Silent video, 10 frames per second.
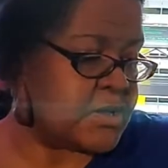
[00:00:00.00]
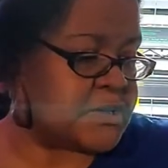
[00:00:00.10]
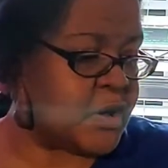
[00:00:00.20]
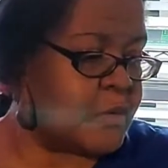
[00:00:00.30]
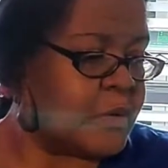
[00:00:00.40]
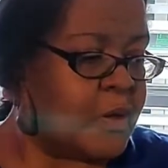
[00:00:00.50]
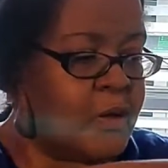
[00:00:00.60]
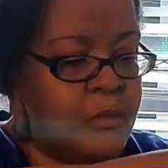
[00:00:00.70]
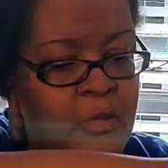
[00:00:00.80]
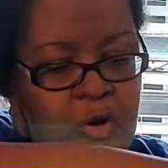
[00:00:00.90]
So,
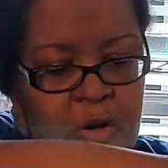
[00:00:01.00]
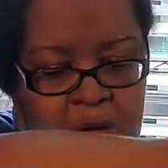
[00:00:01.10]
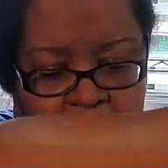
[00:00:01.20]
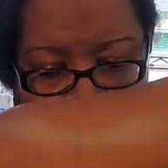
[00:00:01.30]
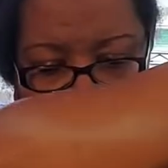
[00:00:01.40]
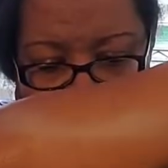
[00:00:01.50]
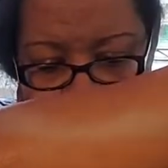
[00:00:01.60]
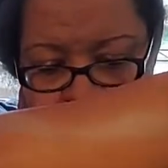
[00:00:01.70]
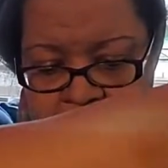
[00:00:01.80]
go ahead